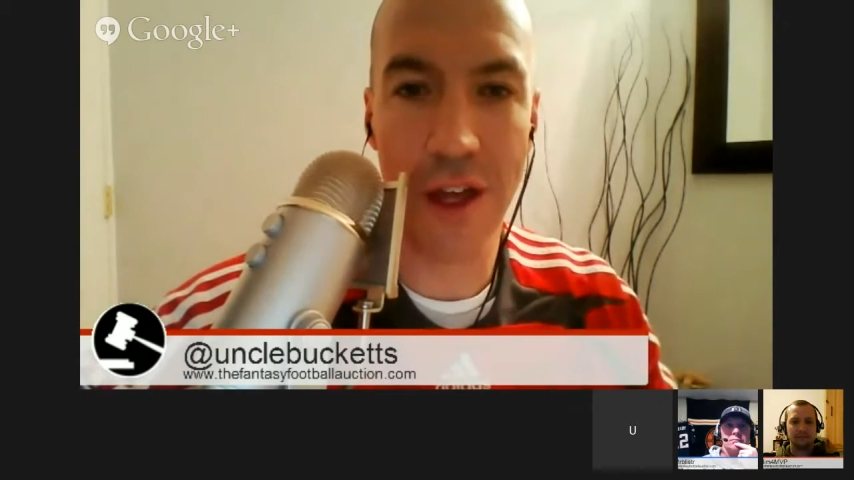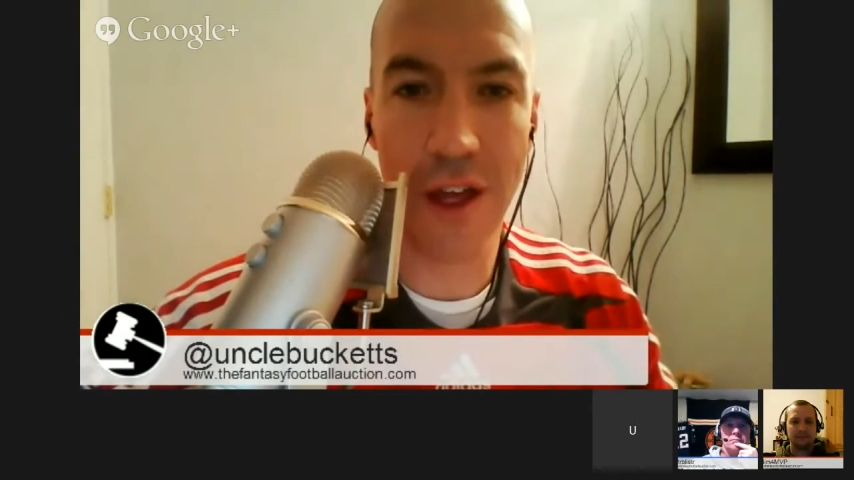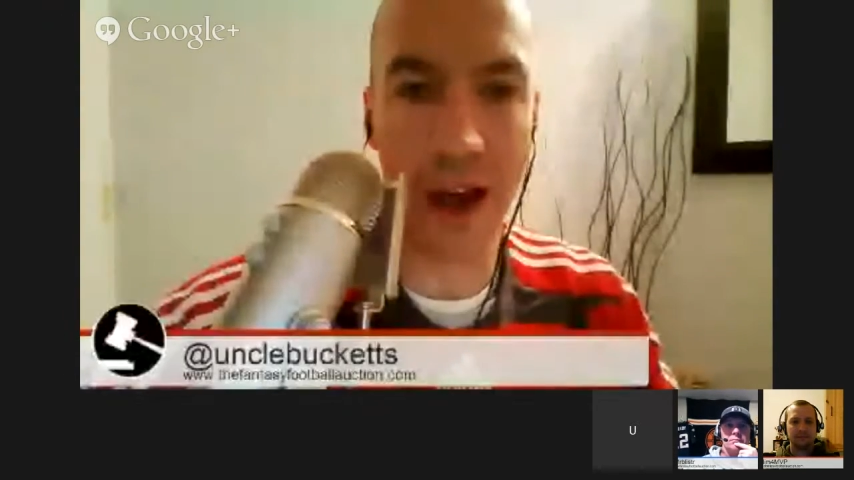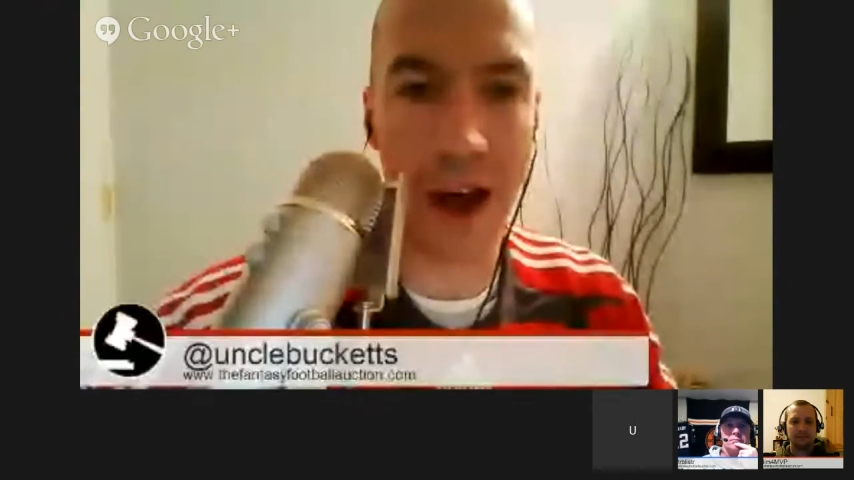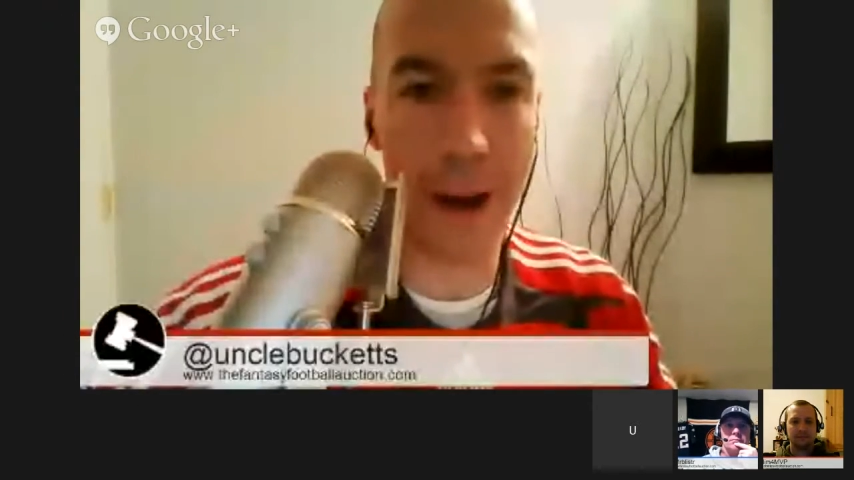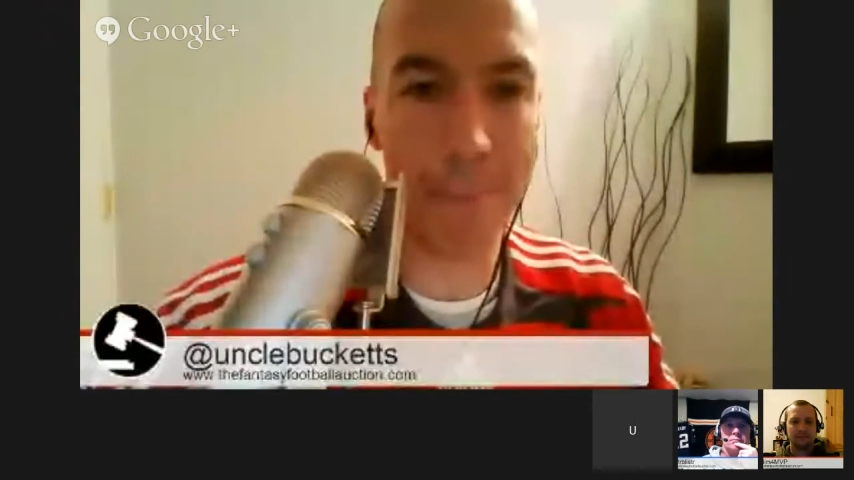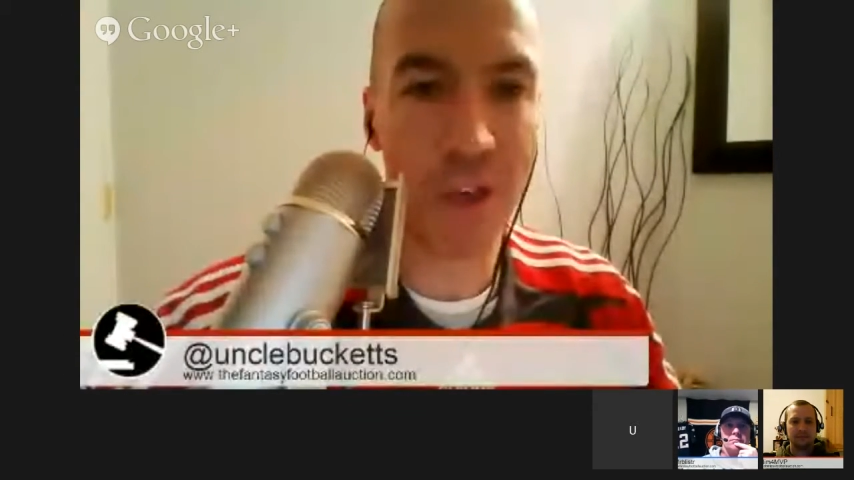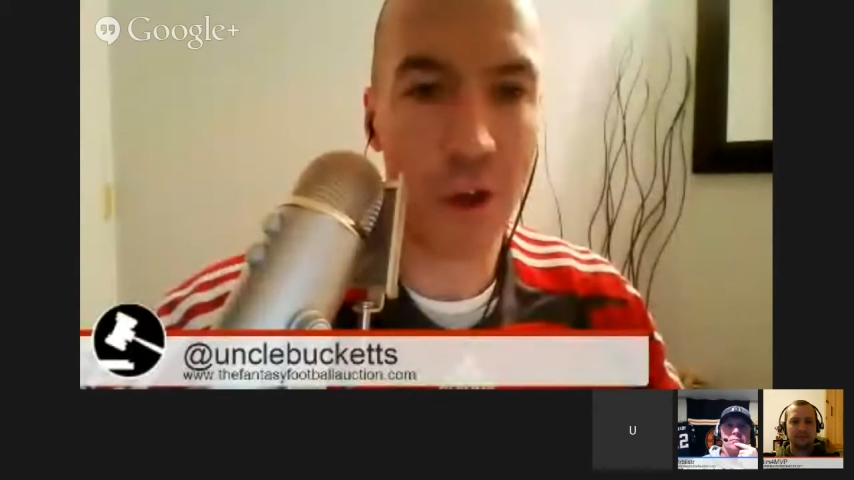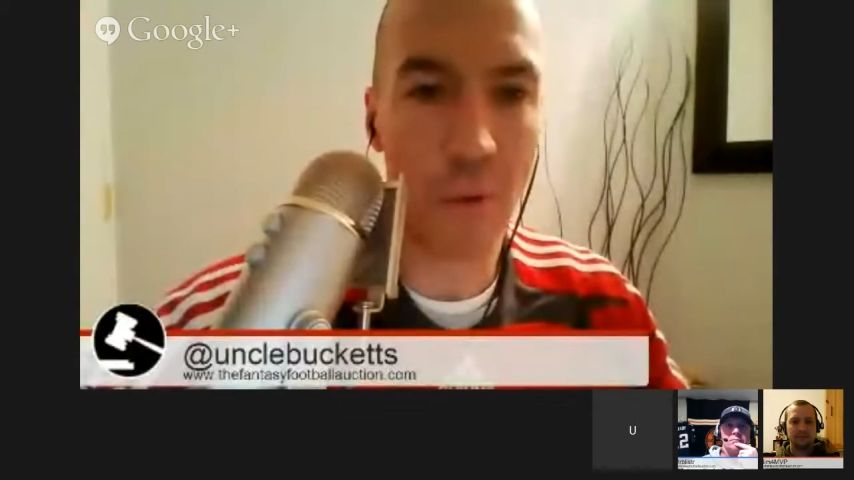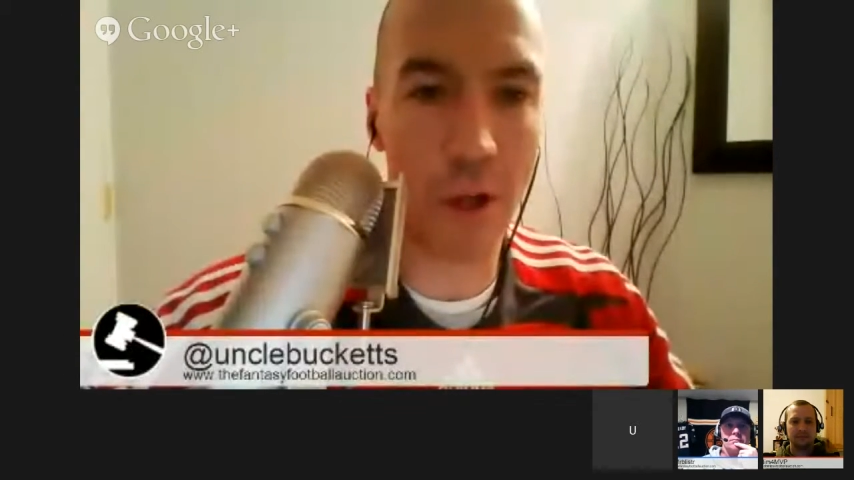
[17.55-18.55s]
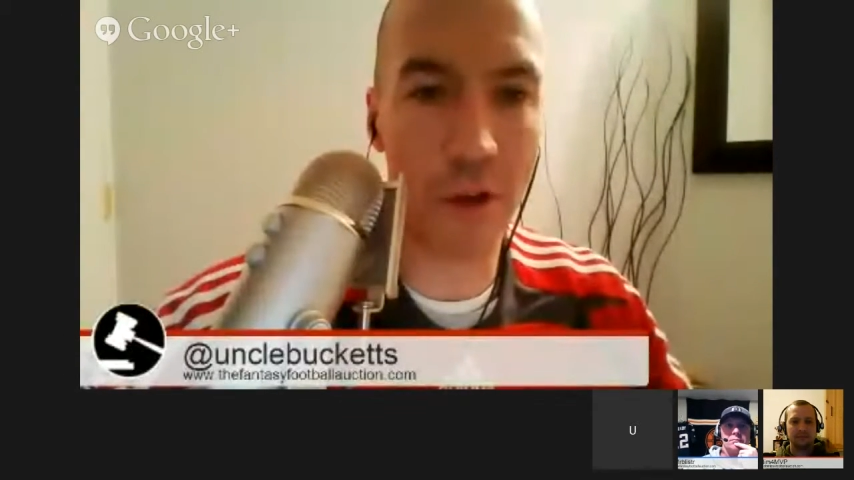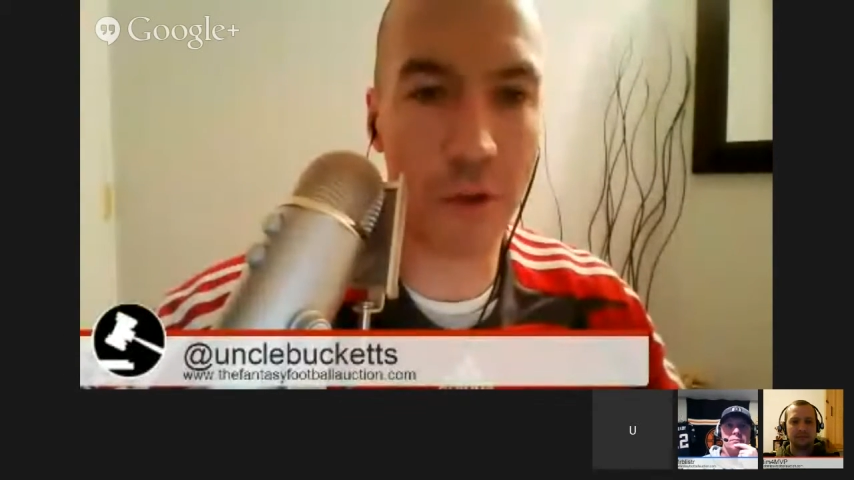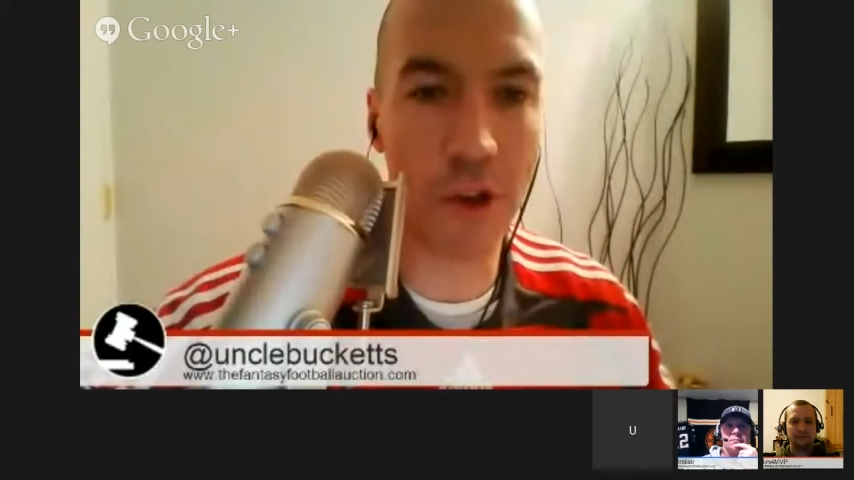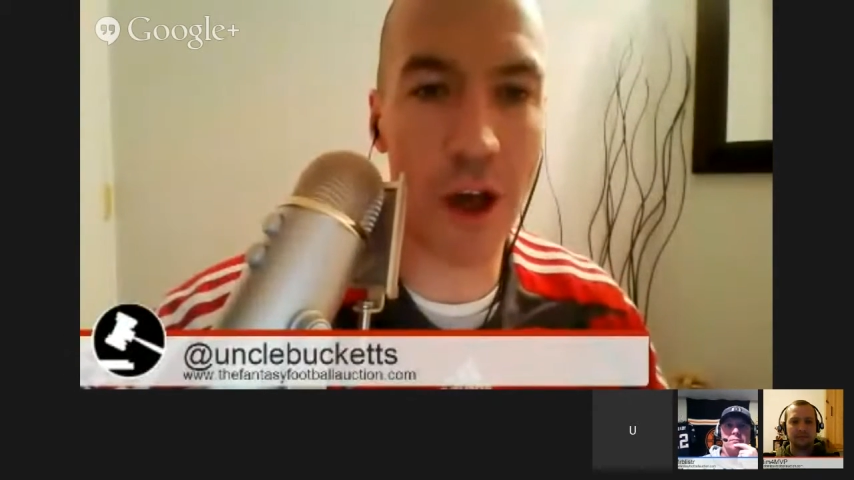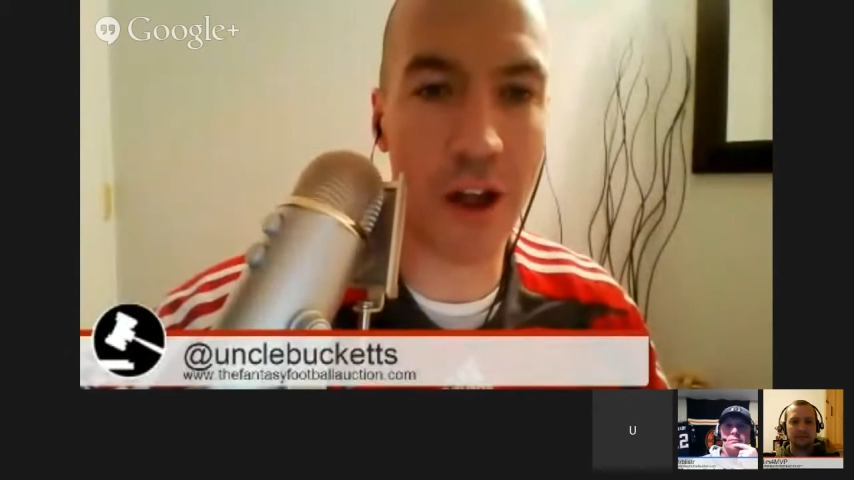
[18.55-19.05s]
We'll
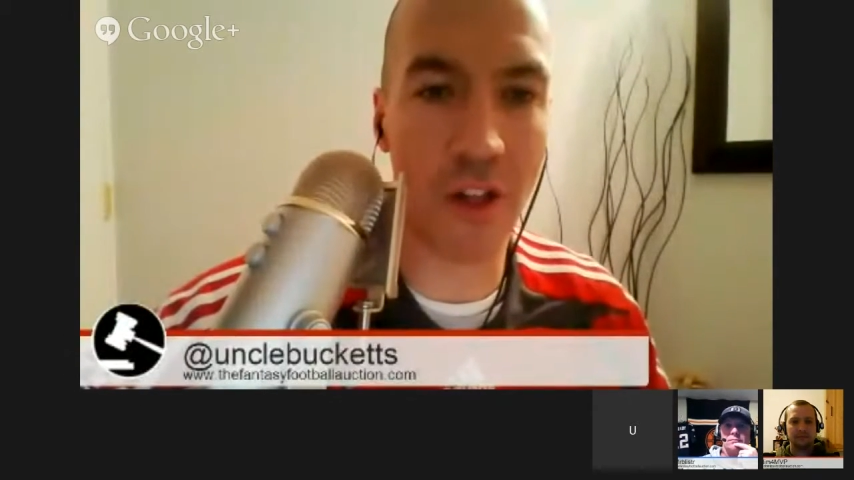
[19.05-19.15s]
also talk